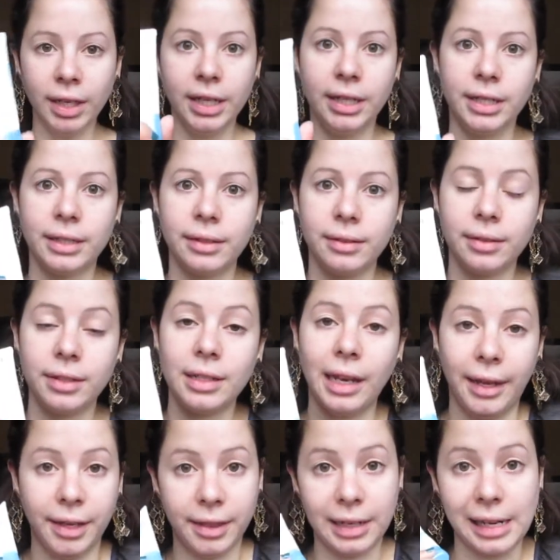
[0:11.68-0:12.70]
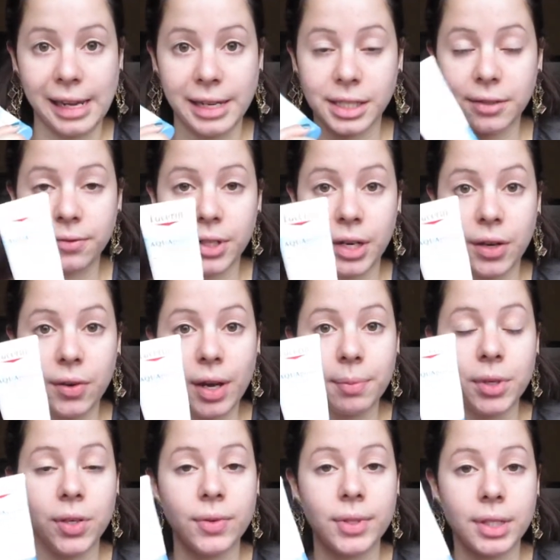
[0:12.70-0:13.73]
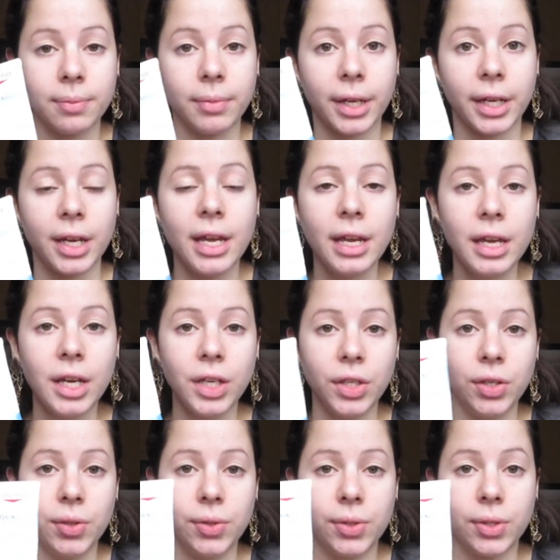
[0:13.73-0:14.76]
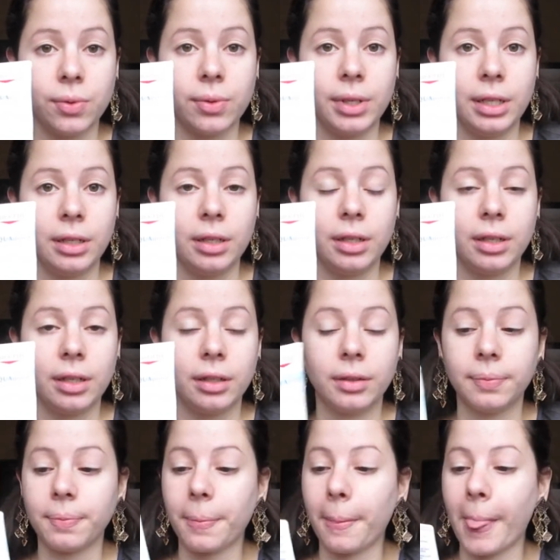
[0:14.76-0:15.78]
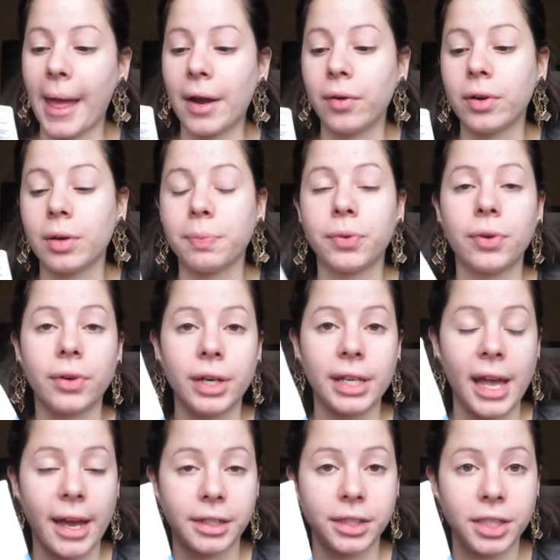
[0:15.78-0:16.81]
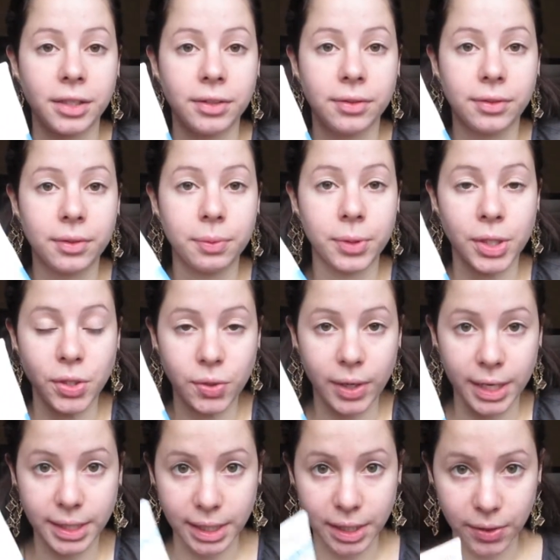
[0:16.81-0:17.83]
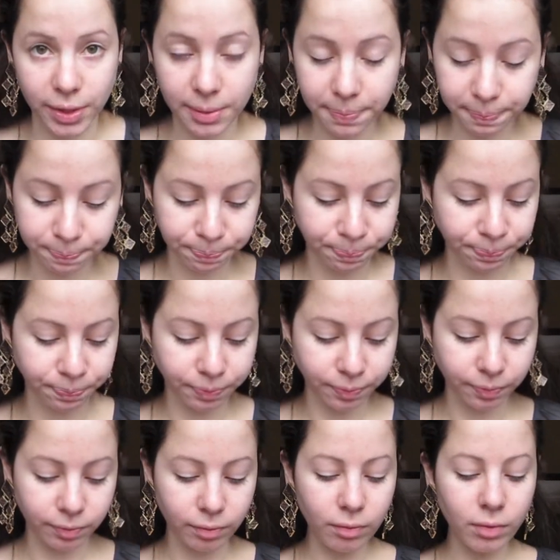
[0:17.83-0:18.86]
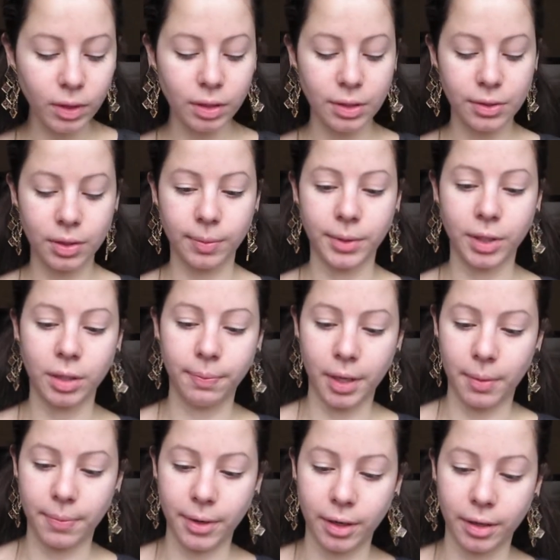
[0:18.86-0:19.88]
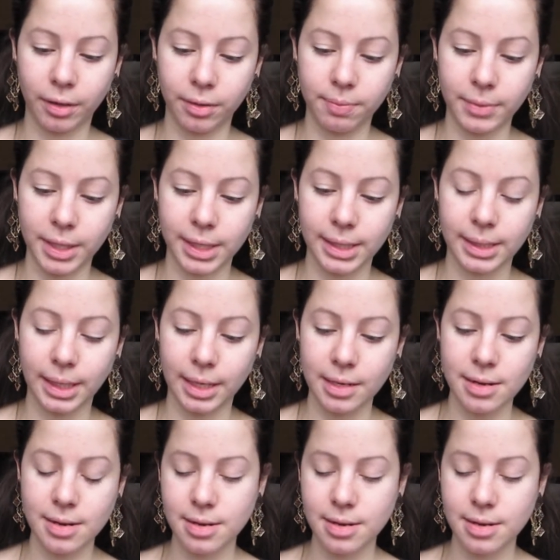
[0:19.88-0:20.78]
and like the last video I'm using my Eucerin AquaPorin Active Moisturizing Cream. So I'm gonna pop it on my skin.